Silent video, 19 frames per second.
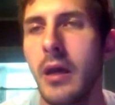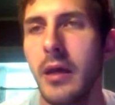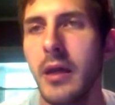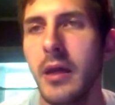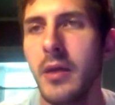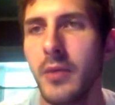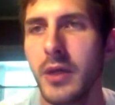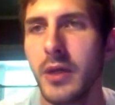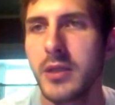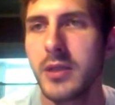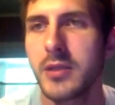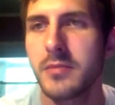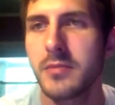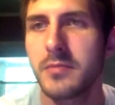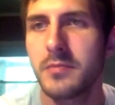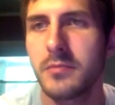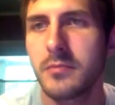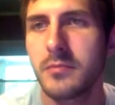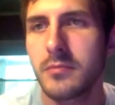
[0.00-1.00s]
Anyways,
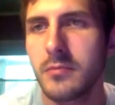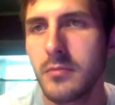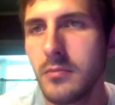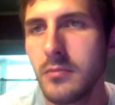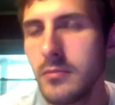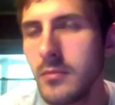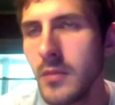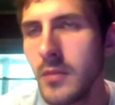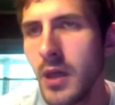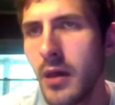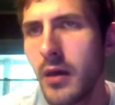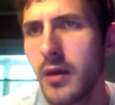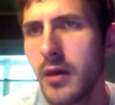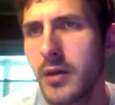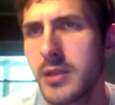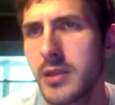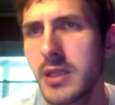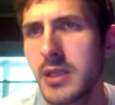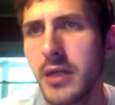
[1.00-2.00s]

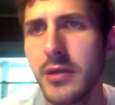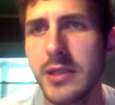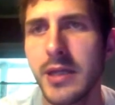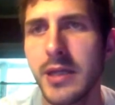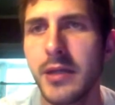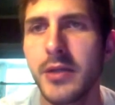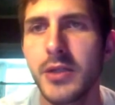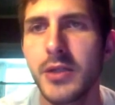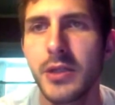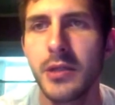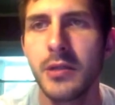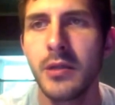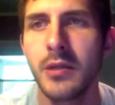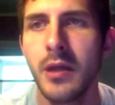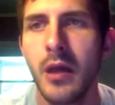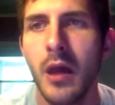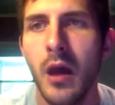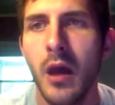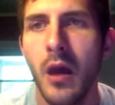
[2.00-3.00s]
Sarah
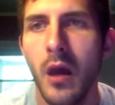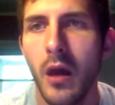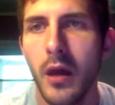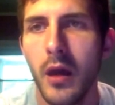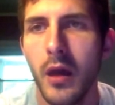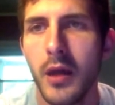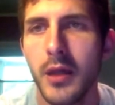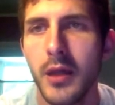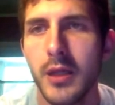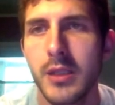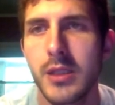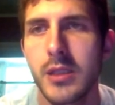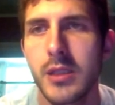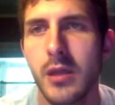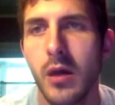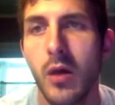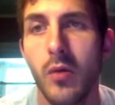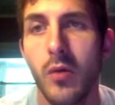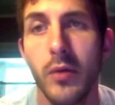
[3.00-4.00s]
Sanderson
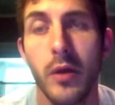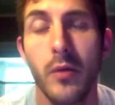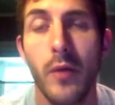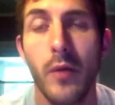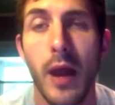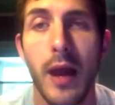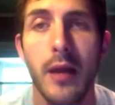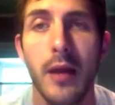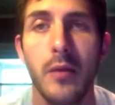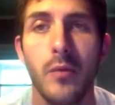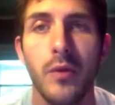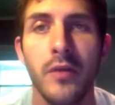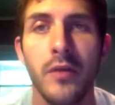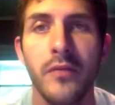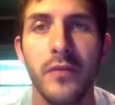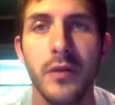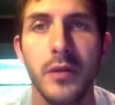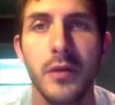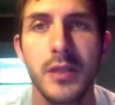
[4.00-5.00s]
is holding a rat.
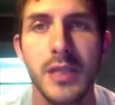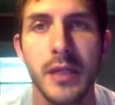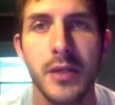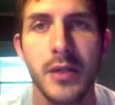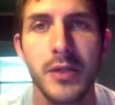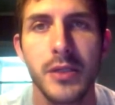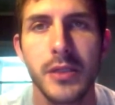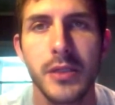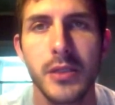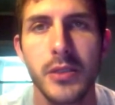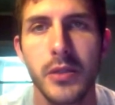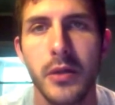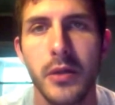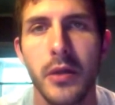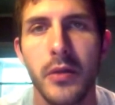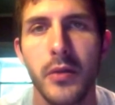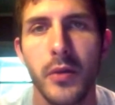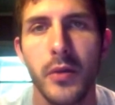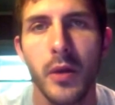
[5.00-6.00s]
Winifred Sanderson is
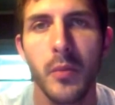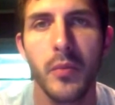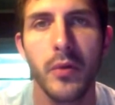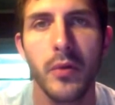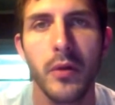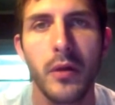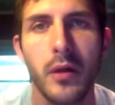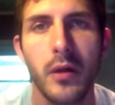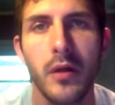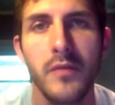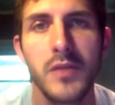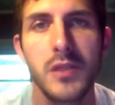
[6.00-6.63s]
looking through her book